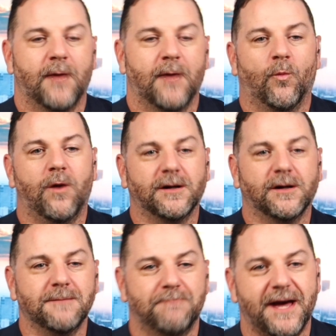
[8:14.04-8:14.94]

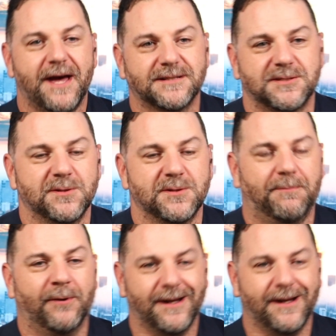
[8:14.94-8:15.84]
Welcome back to The
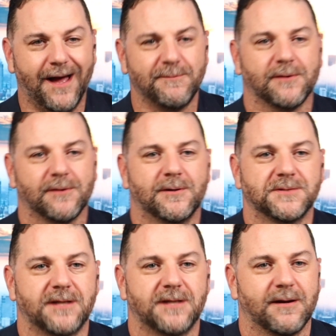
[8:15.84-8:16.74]
Point. I'm your
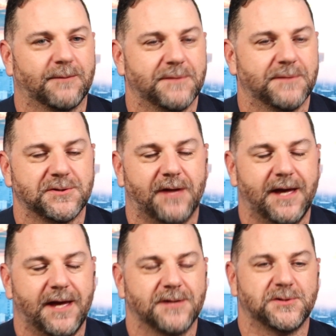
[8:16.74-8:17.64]
host, Eric Mitchell,
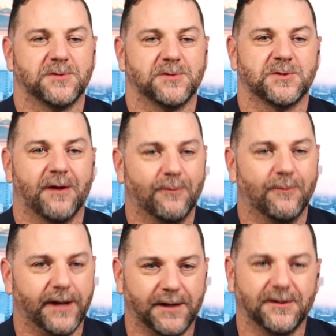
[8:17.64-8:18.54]
as usual, and
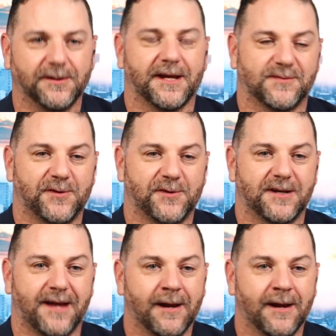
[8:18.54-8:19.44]
we got a good guest for you
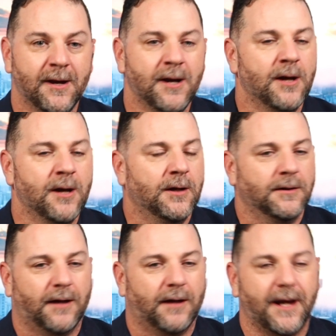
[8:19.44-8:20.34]
today.
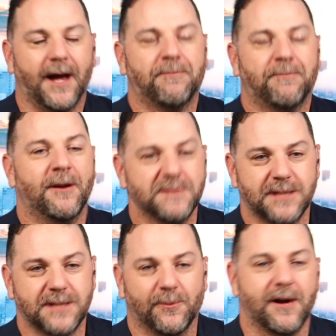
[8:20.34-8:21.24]
I promise
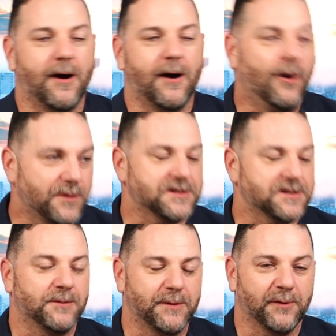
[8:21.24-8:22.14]
that we're not always going
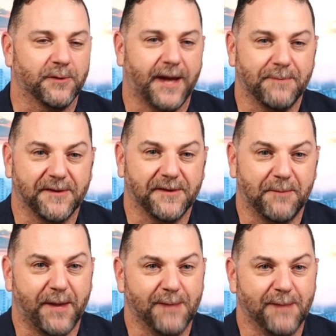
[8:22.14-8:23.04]
to be recapping the
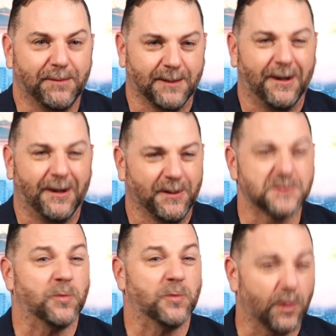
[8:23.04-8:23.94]
debate, but come on, it
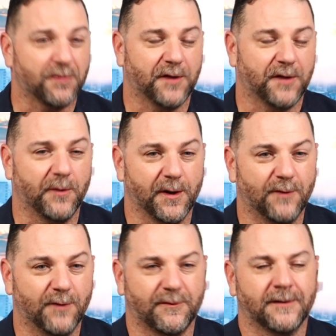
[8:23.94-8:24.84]
was worth going
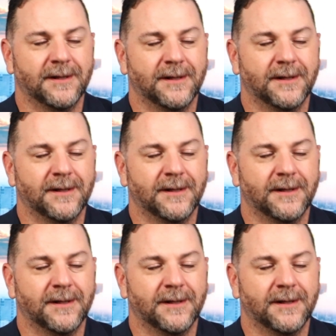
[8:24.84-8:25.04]
over.